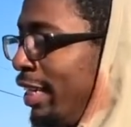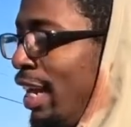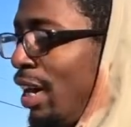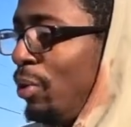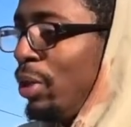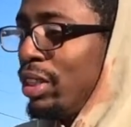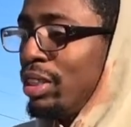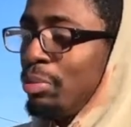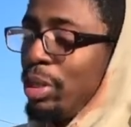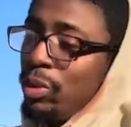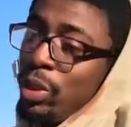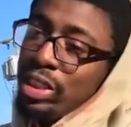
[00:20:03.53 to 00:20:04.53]
now Wilson,
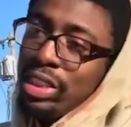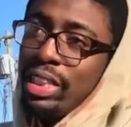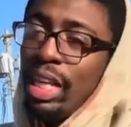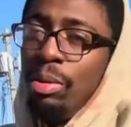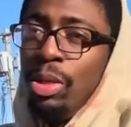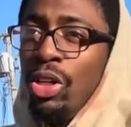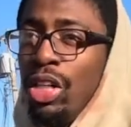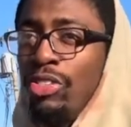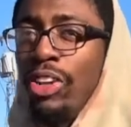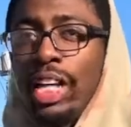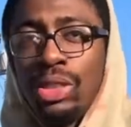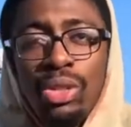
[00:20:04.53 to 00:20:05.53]
but Wilson said he been doing it
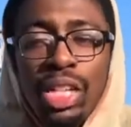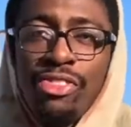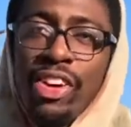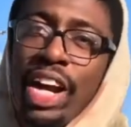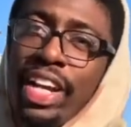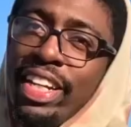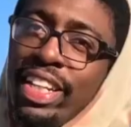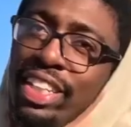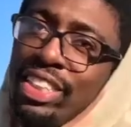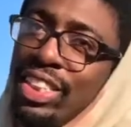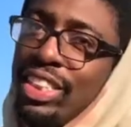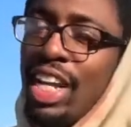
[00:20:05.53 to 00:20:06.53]
for like 25
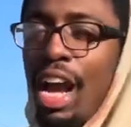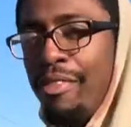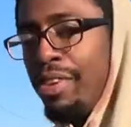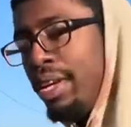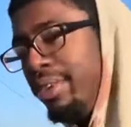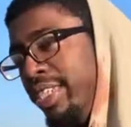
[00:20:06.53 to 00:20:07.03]
years, so it's time for him